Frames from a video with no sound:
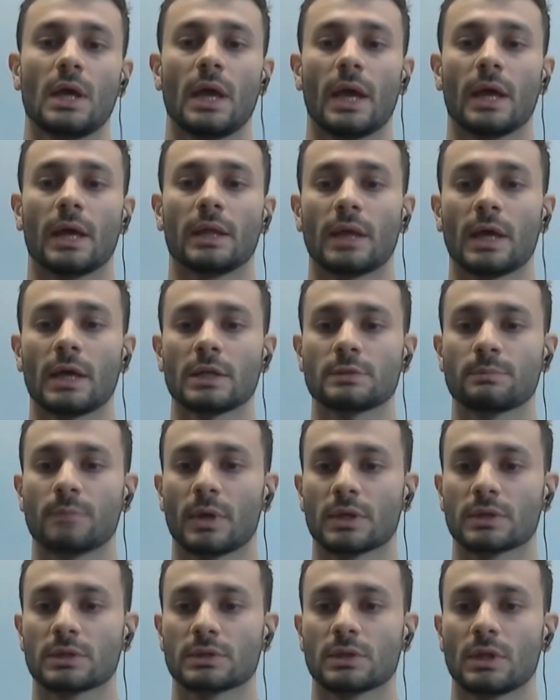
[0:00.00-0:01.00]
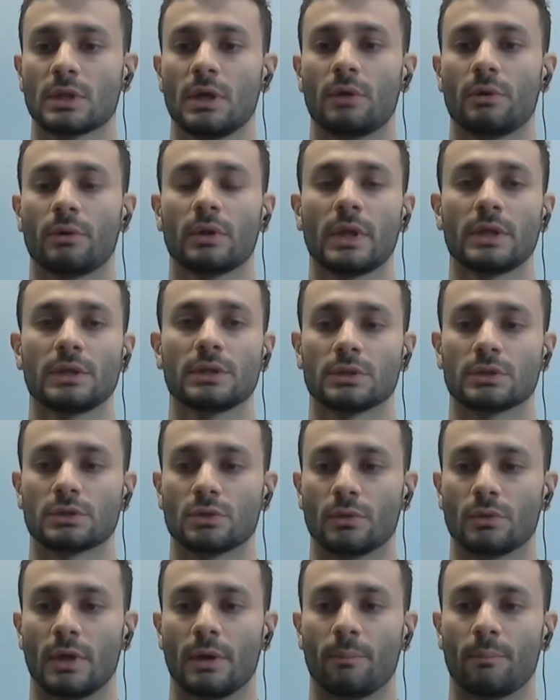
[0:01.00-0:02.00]
and aspects related
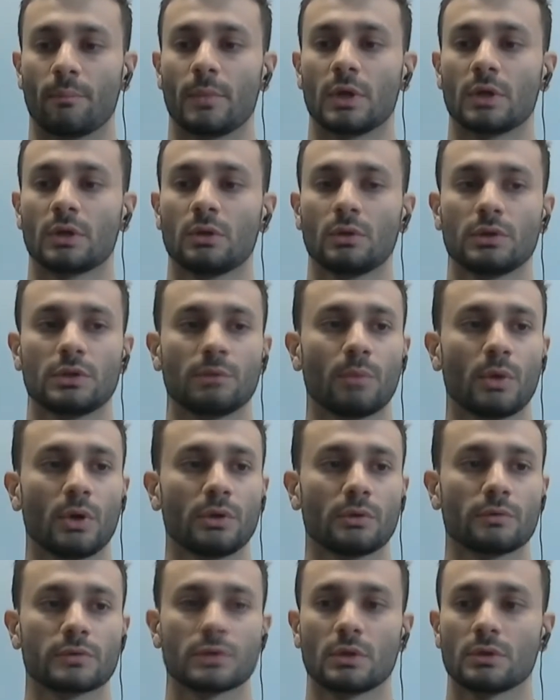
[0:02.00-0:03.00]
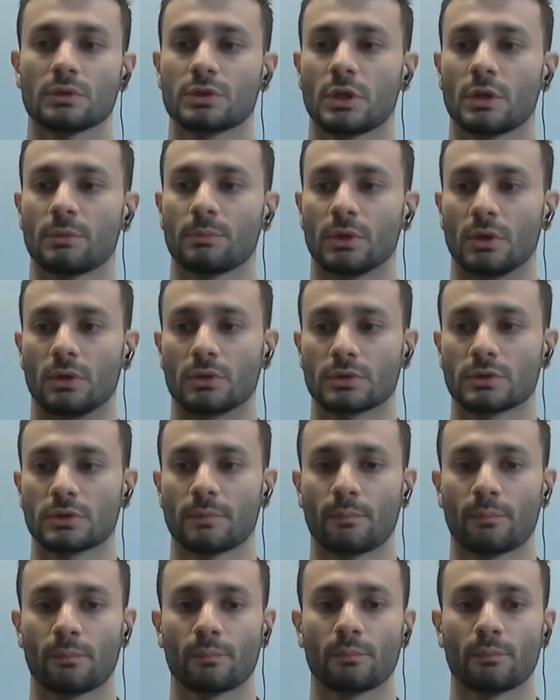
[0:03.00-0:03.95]
to them, including point-of-sale terminals.